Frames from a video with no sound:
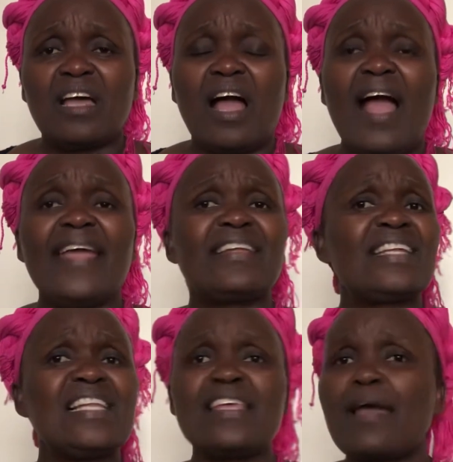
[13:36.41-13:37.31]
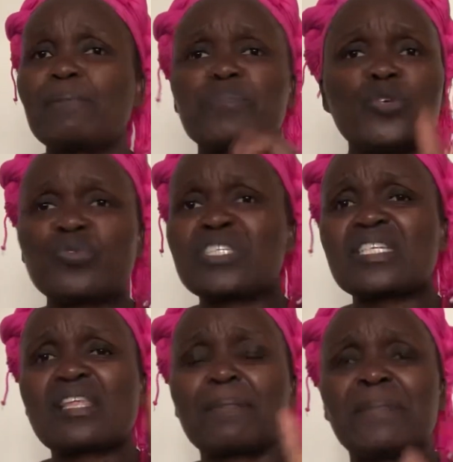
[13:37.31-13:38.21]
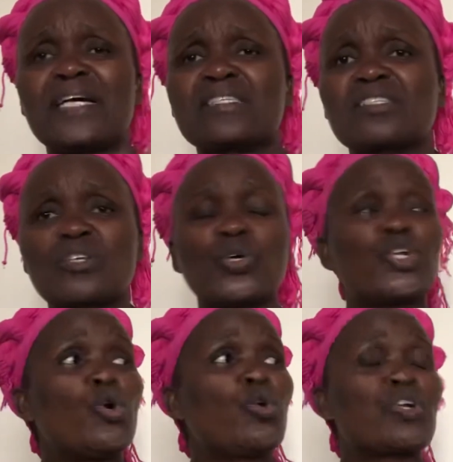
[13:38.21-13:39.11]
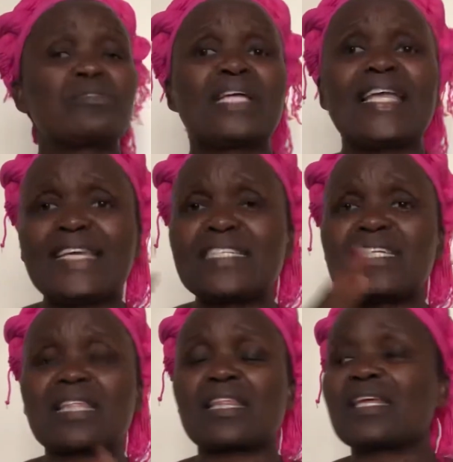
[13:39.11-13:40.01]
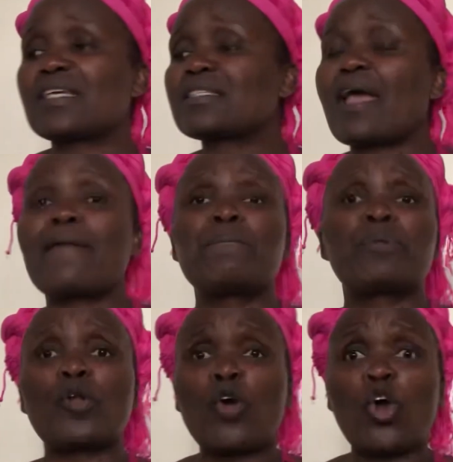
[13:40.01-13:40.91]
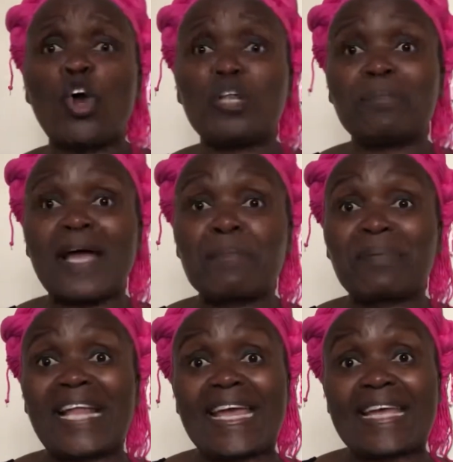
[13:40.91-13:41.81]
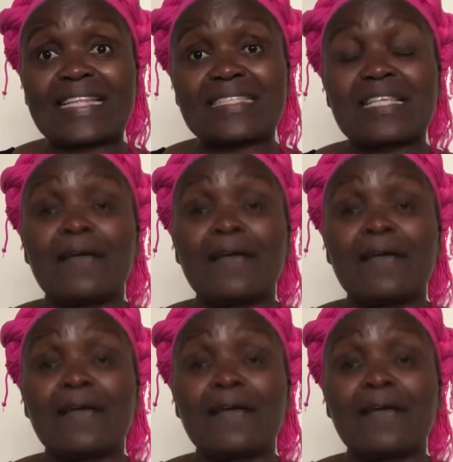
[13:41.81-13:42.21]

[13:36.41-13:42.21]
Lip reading: I really abused the person or hit things. I broke all my plates.